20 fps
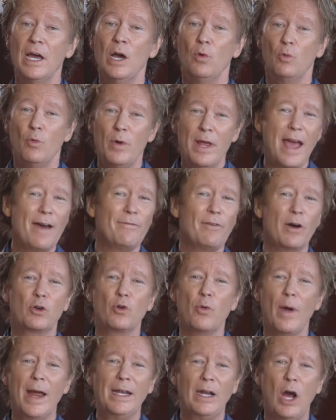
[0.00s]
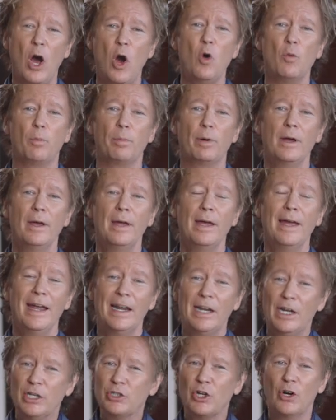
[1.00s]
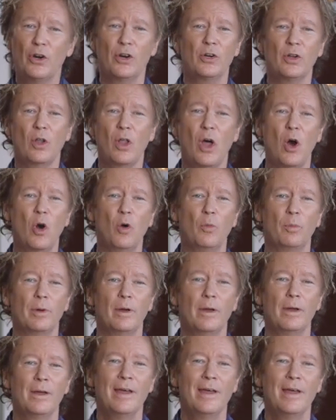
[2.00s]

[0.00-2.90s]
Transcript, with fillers: We have a great hope, an eternal hope.